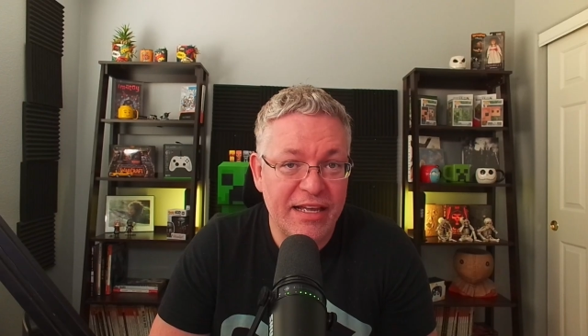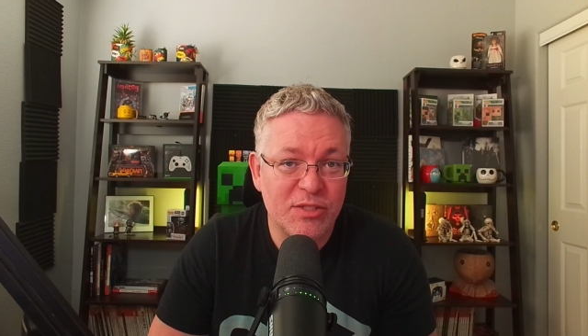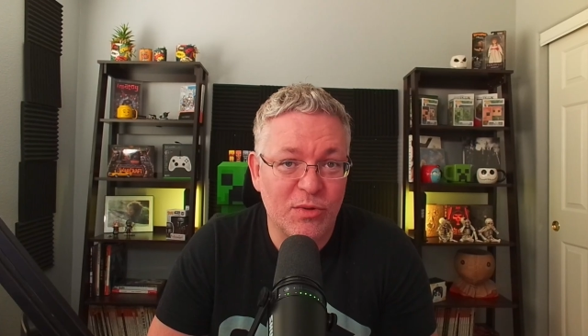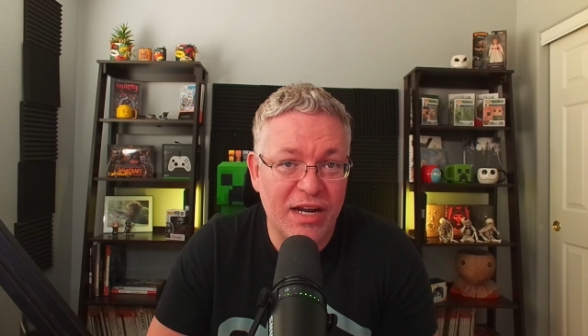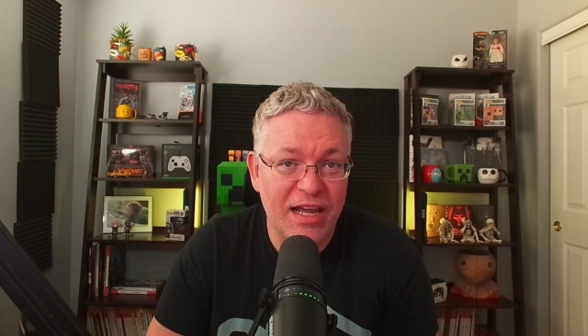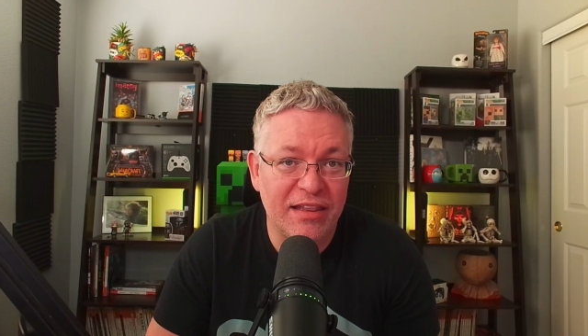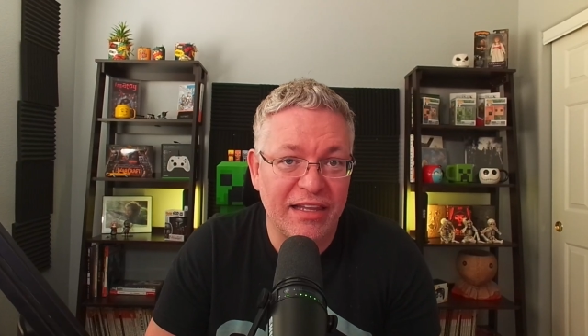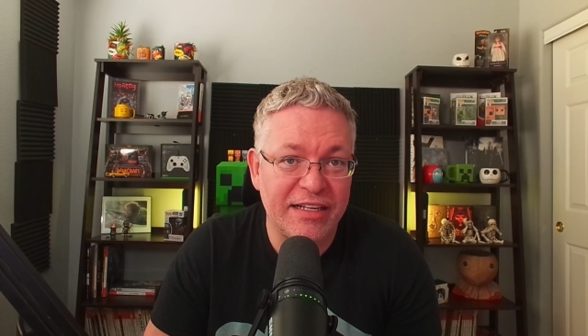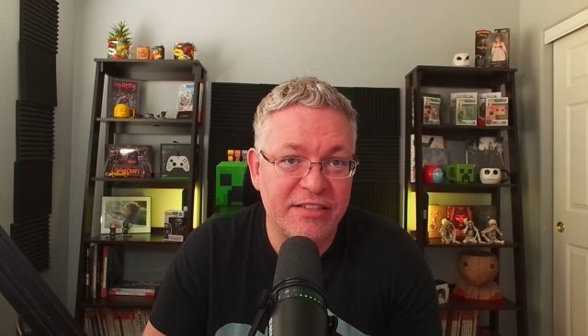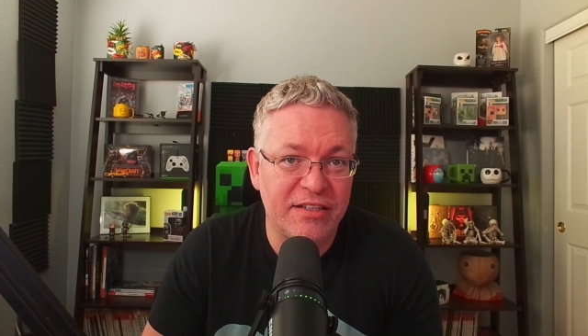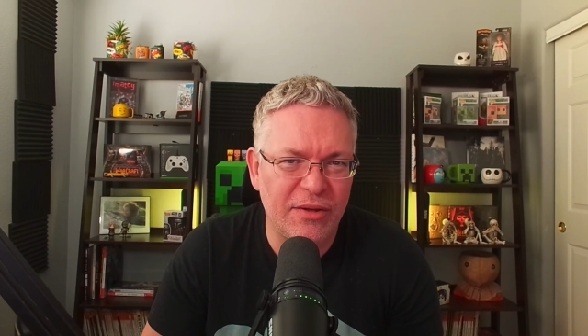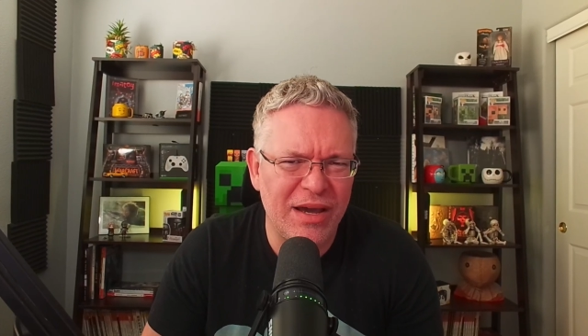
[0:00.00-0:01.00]
And that's what I'd
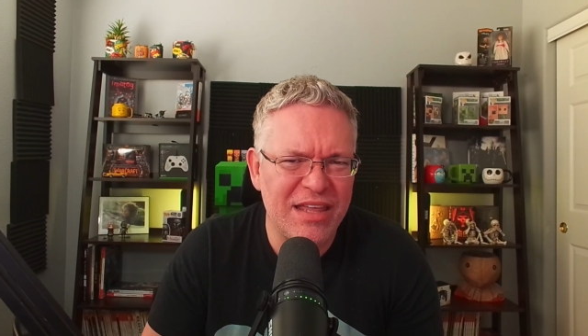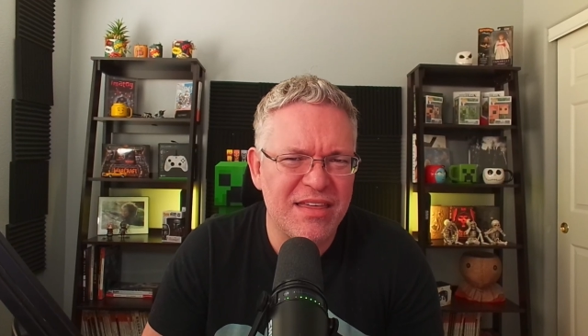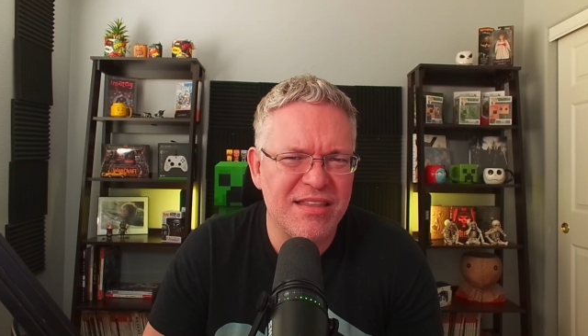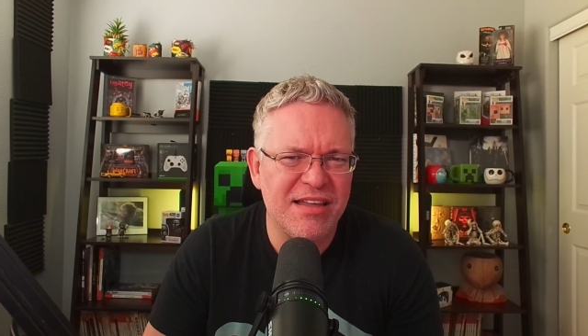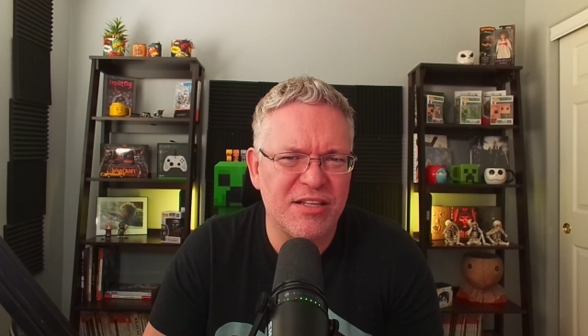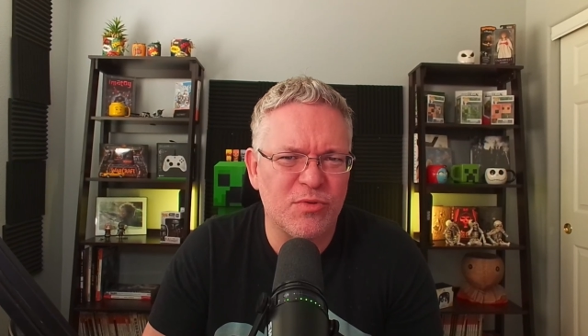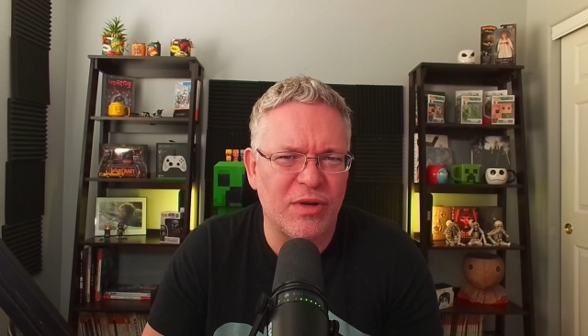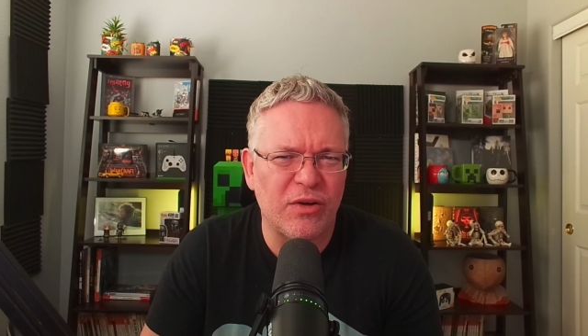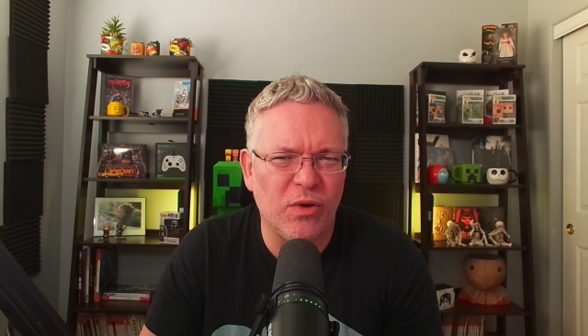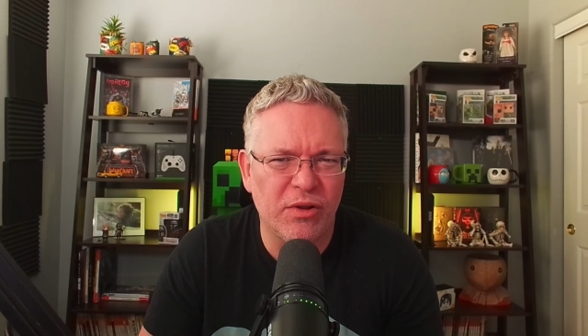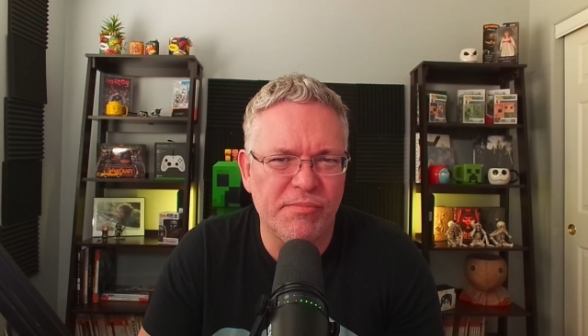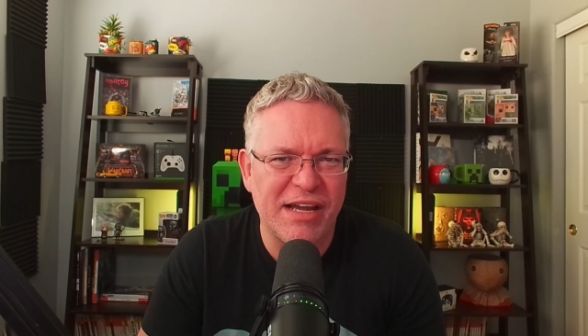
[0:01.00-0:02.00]
like to do. I think that's
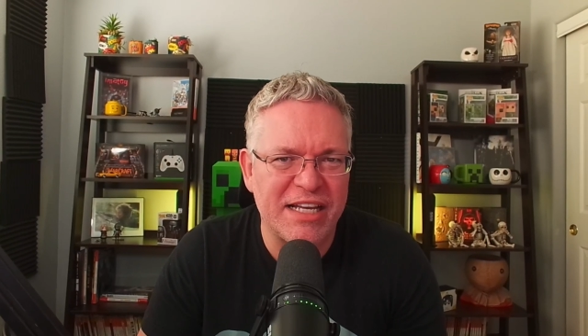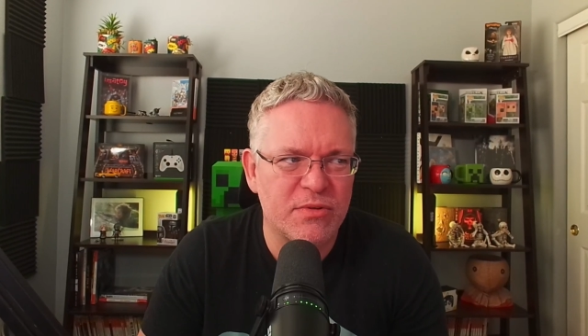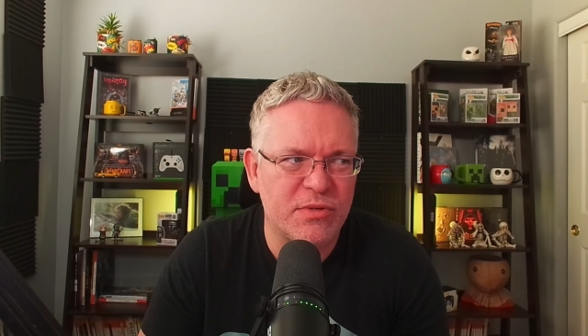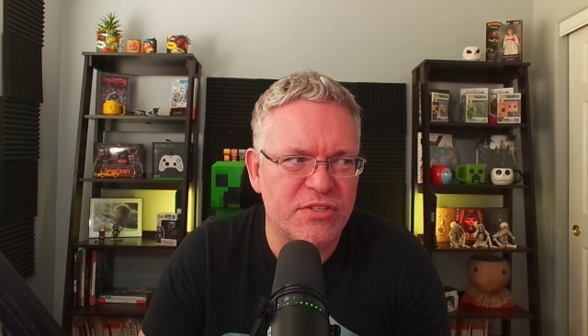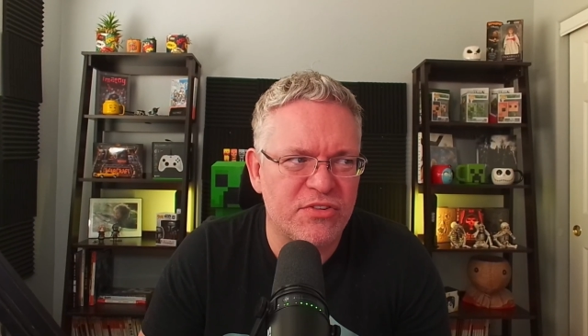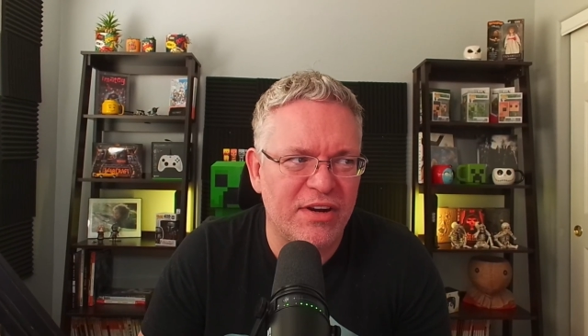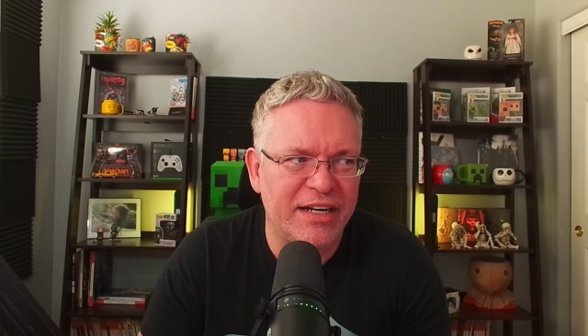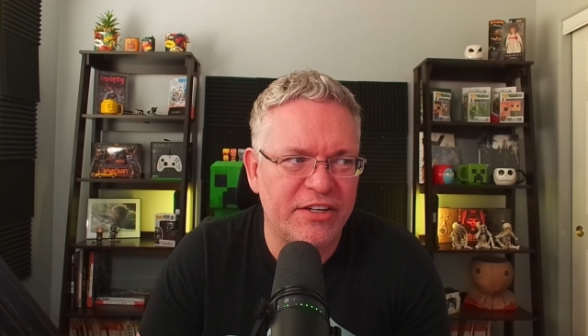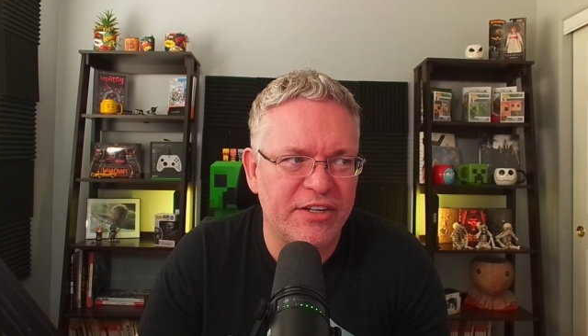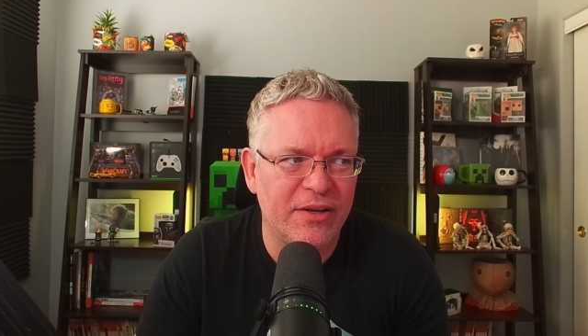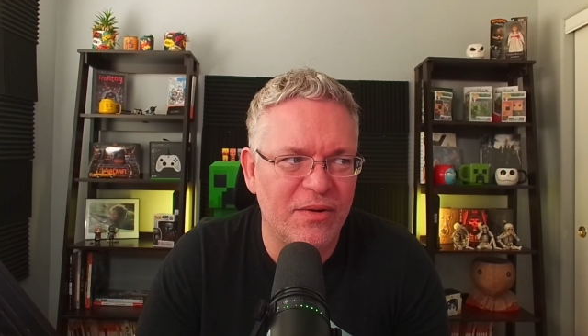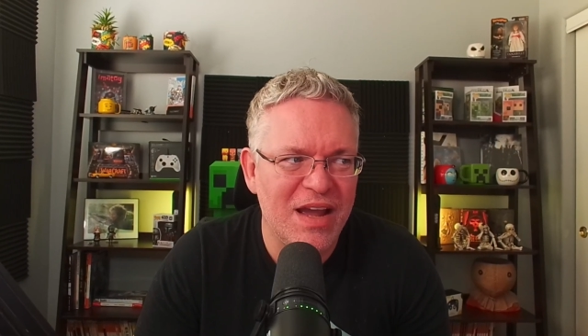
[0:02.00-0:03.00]
what Goldmask was
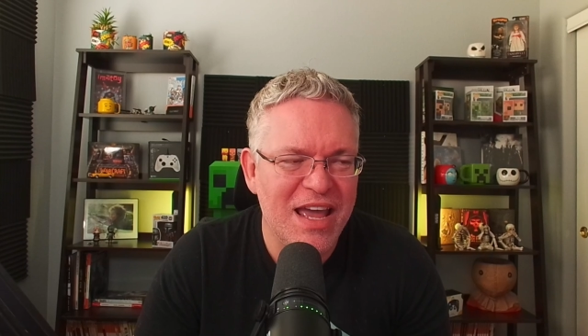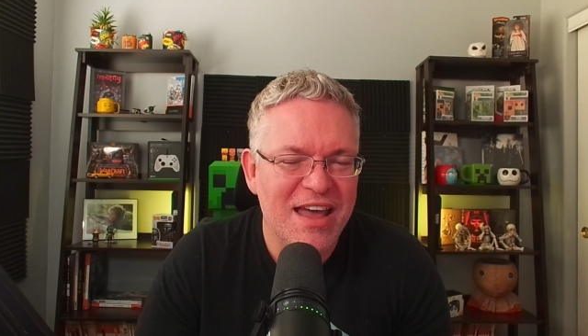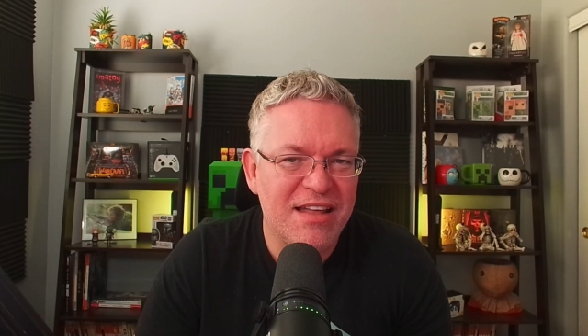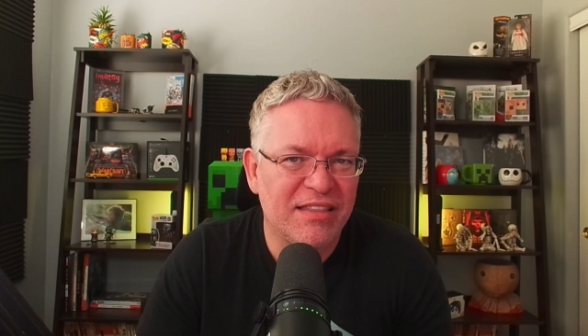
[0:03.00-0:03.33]
trying to do.